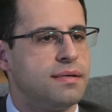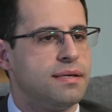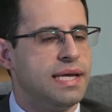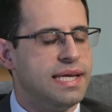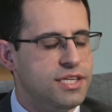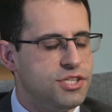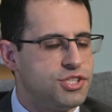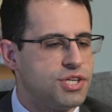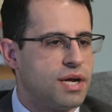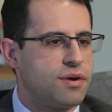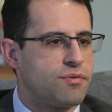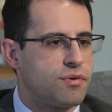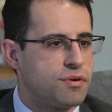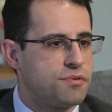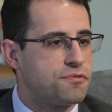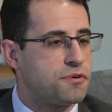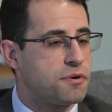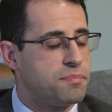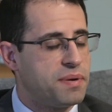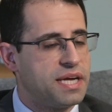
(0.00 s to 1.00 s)
In general,
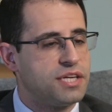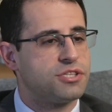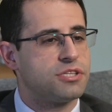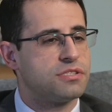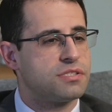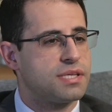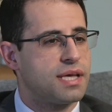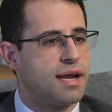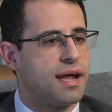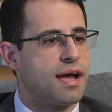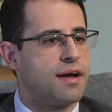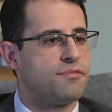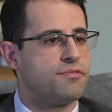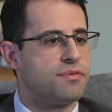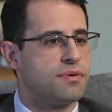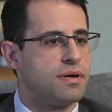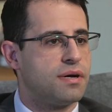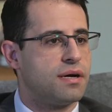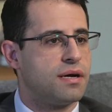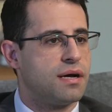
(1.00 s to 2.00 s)
for patients that have
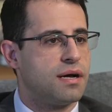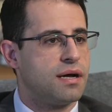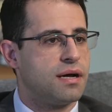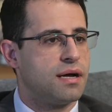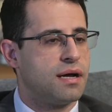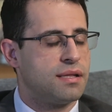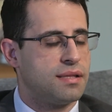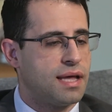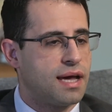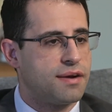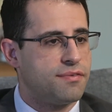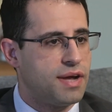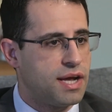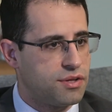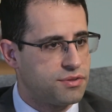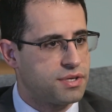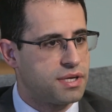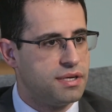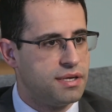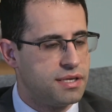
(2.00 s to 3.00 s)
a lot of
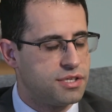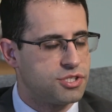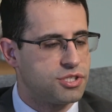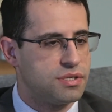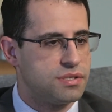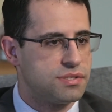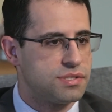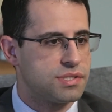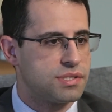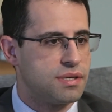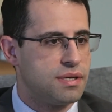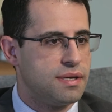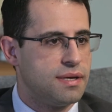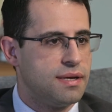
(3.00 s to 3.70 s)
health conditions,